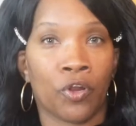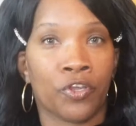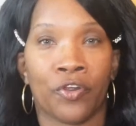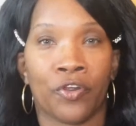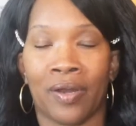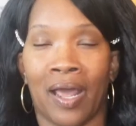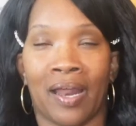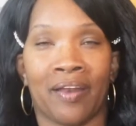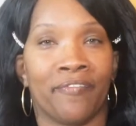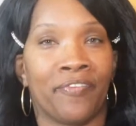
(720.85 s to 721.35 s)
you're
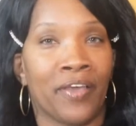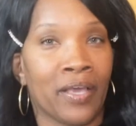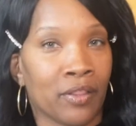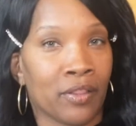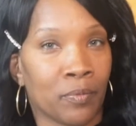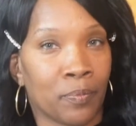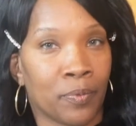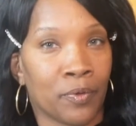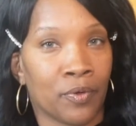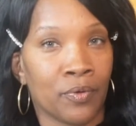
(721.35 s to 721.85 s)
not
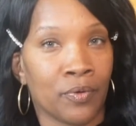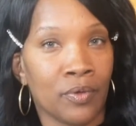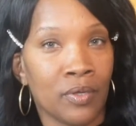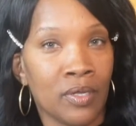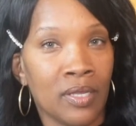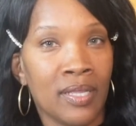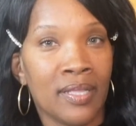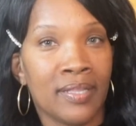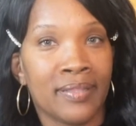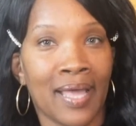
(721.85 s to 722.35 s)
available
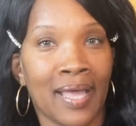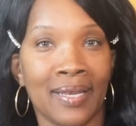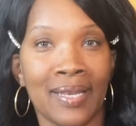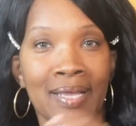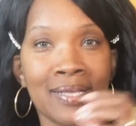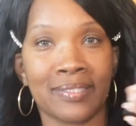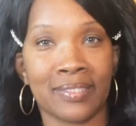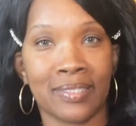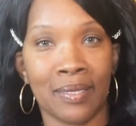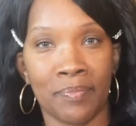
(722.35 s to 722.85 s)
that
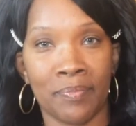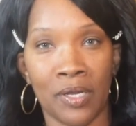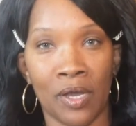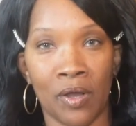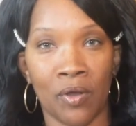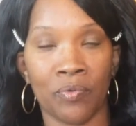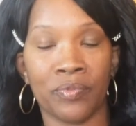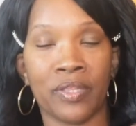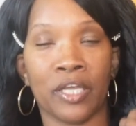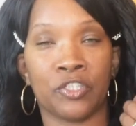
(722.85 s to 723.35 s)
lets them
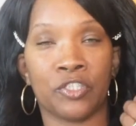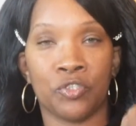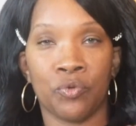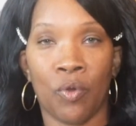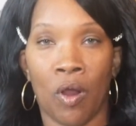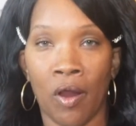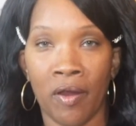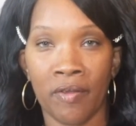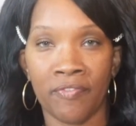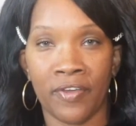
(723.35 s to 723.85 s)
know that you
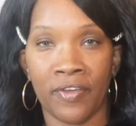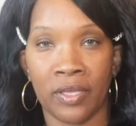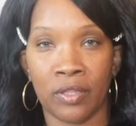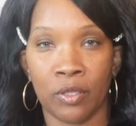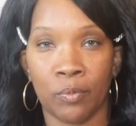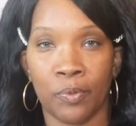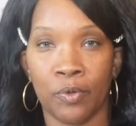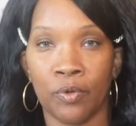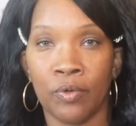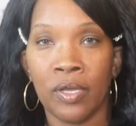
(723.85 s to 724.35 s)
are
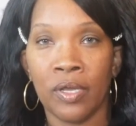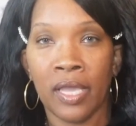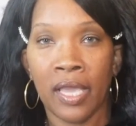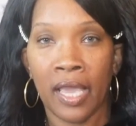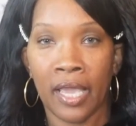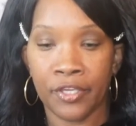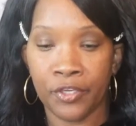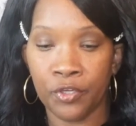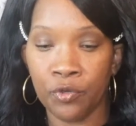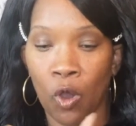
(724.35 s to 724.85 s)
available
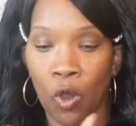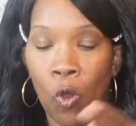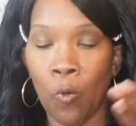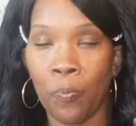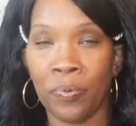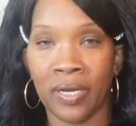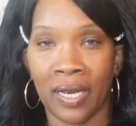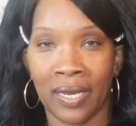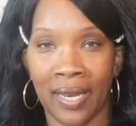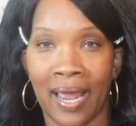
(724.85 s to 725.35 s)
and you
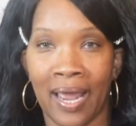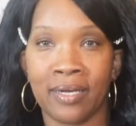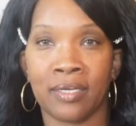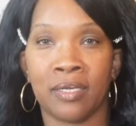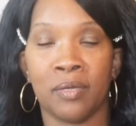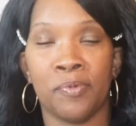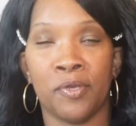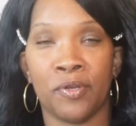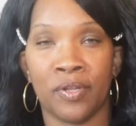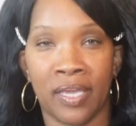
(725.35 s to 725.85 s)
open the line of
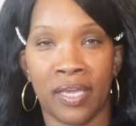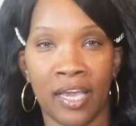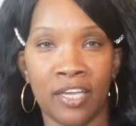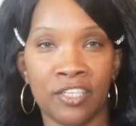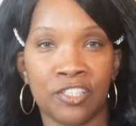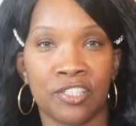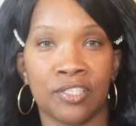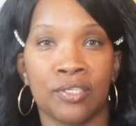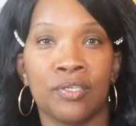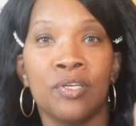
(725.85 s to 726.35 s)

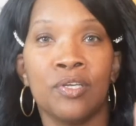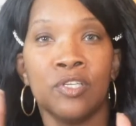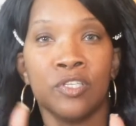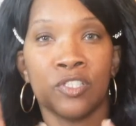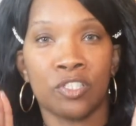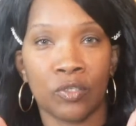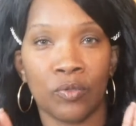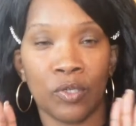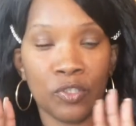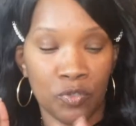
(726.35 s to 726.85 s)
communication
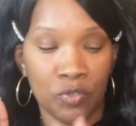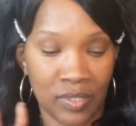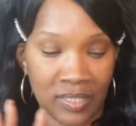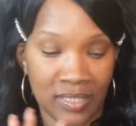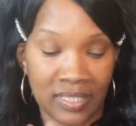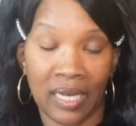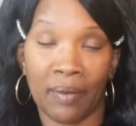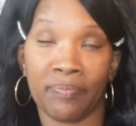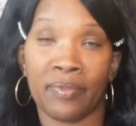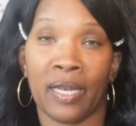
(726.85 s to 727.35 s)
so that you can
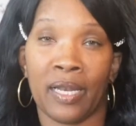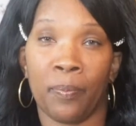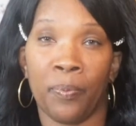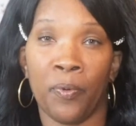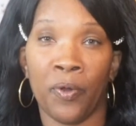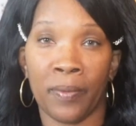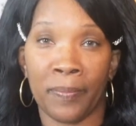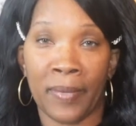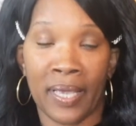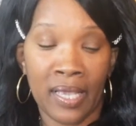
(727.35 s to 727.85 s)
set up that
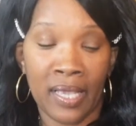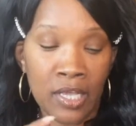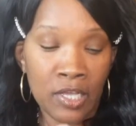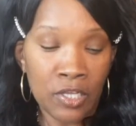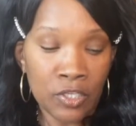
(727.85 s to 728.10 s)
appointment.